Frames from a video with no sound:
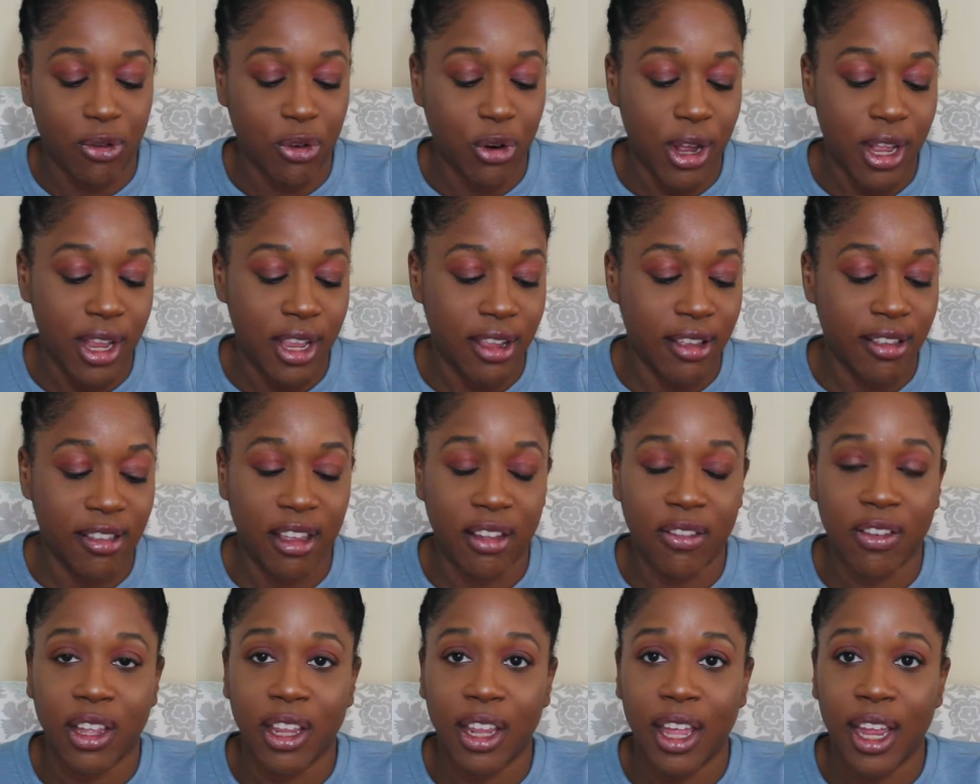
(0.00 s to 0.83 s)
trend to
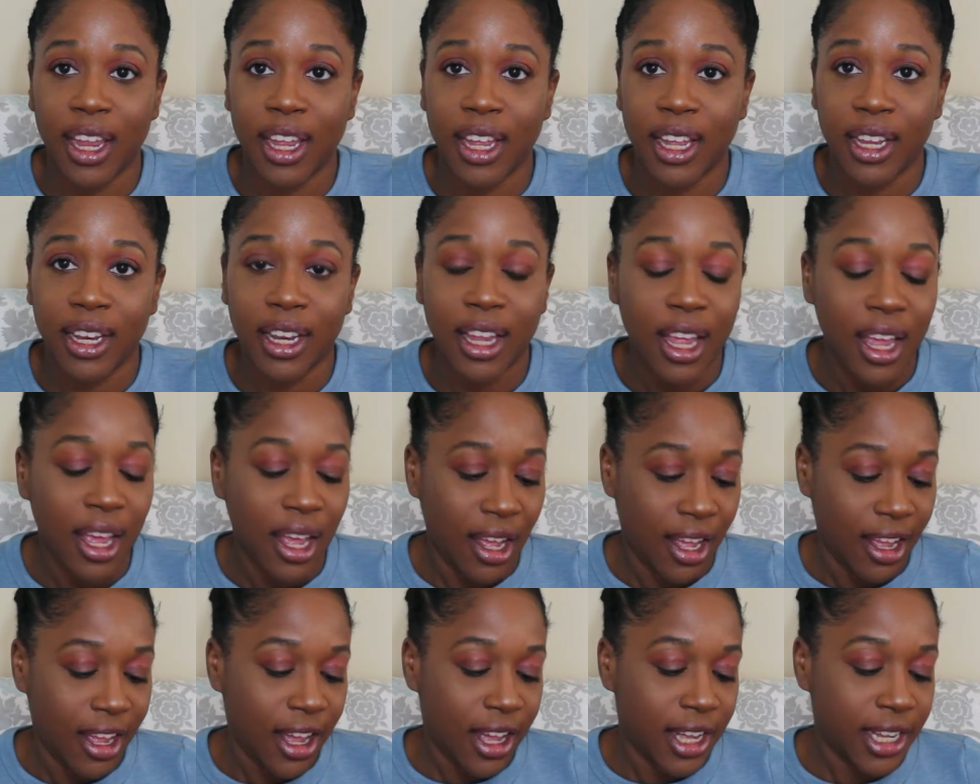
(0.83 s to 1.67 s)
see if I like it.
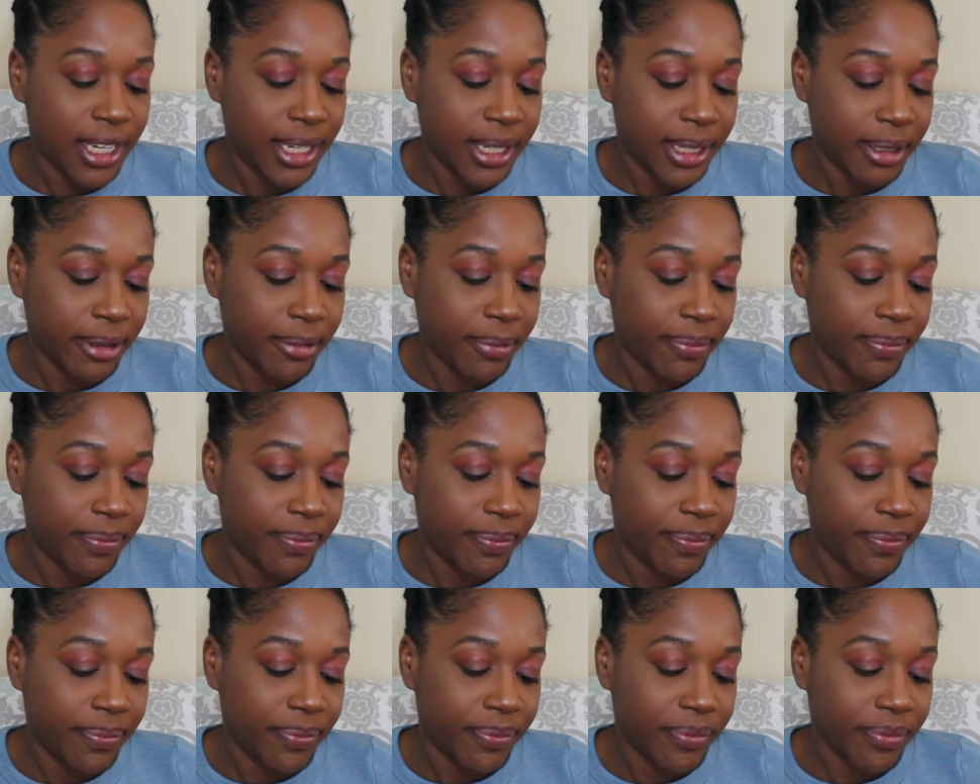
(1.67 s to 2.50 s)
And